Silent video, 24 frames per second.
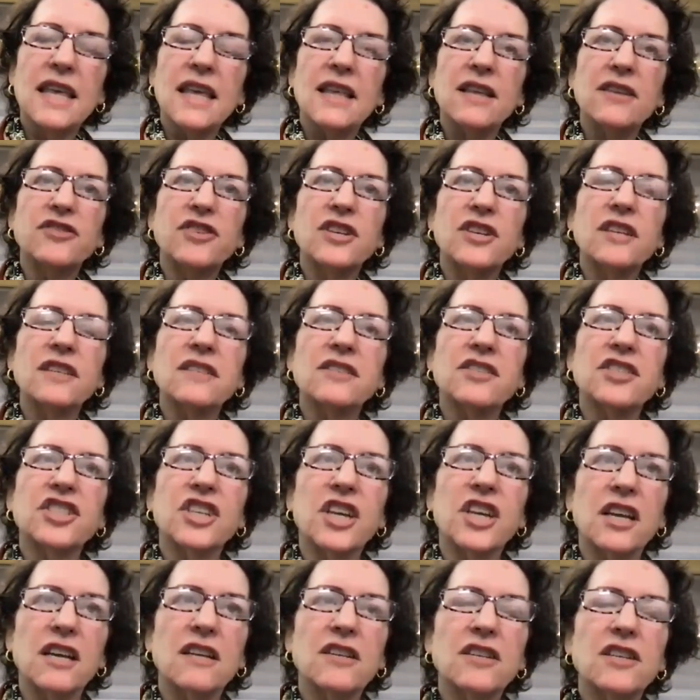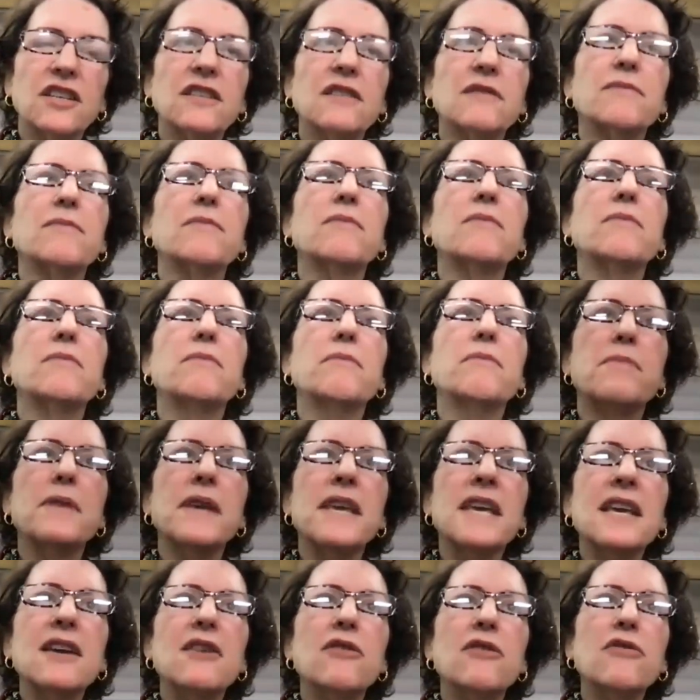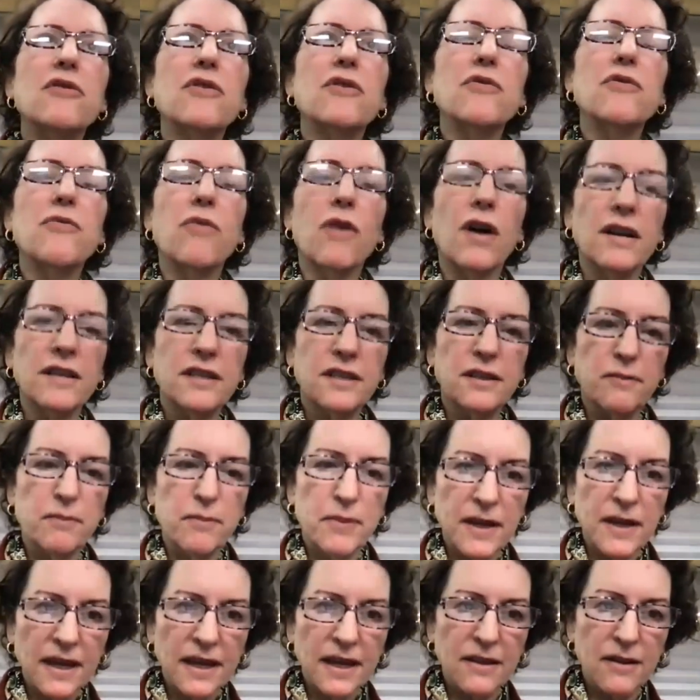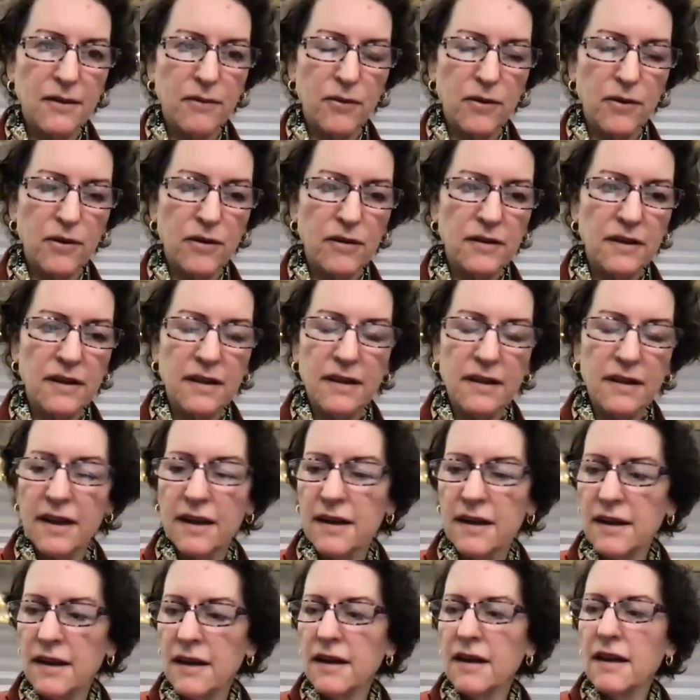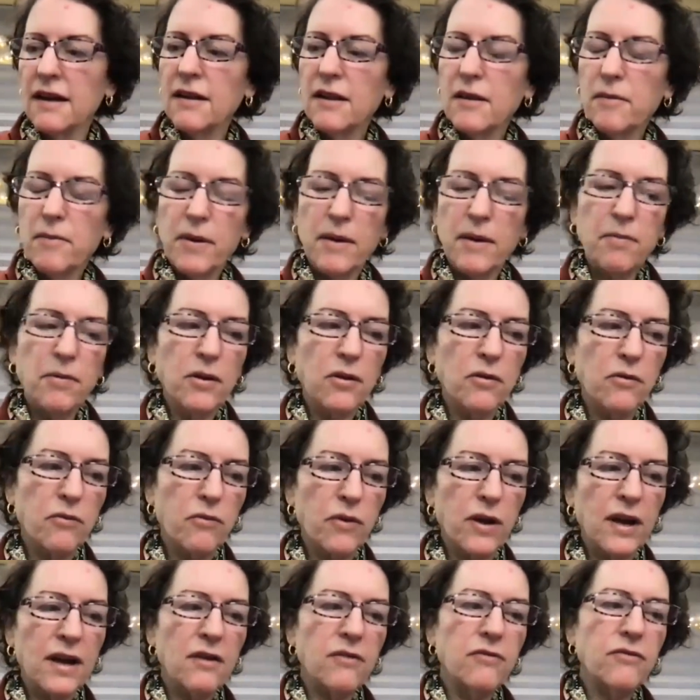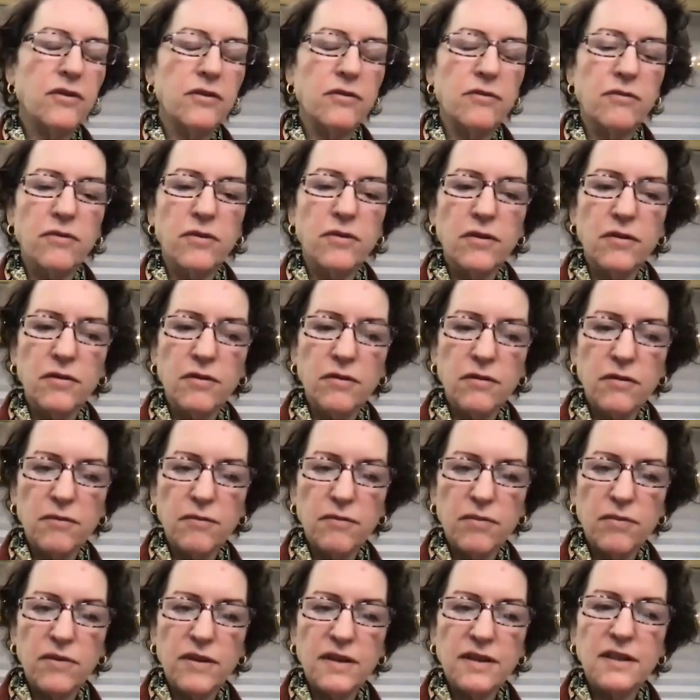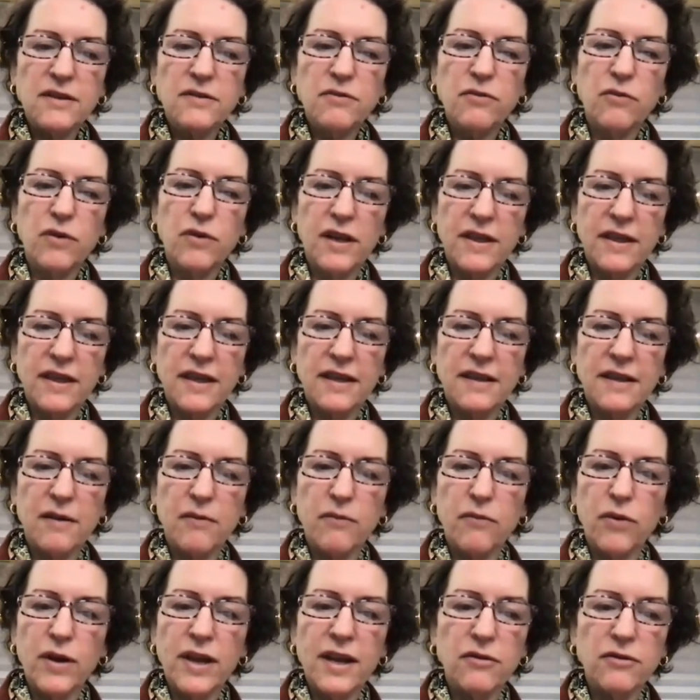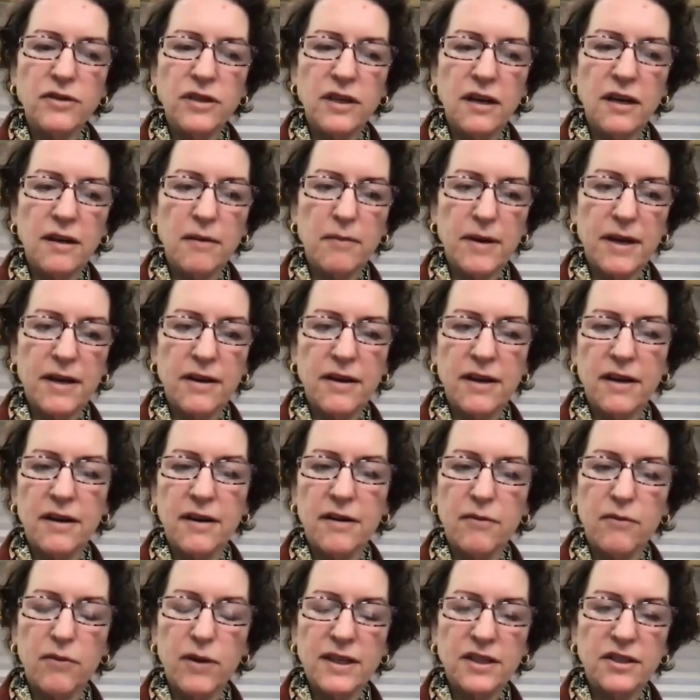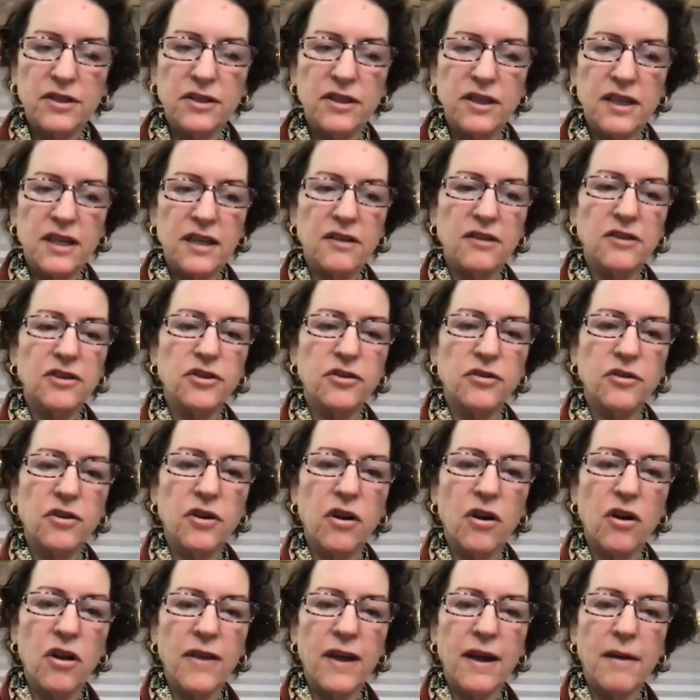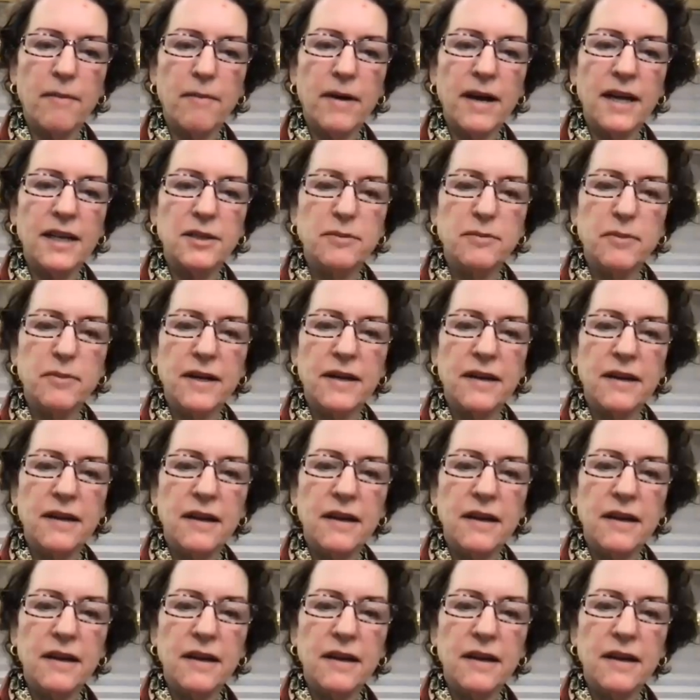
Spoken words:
just be who you want to be in the world, and then the people around you, this is one thing that we don't talk about in our Western culture all that much, but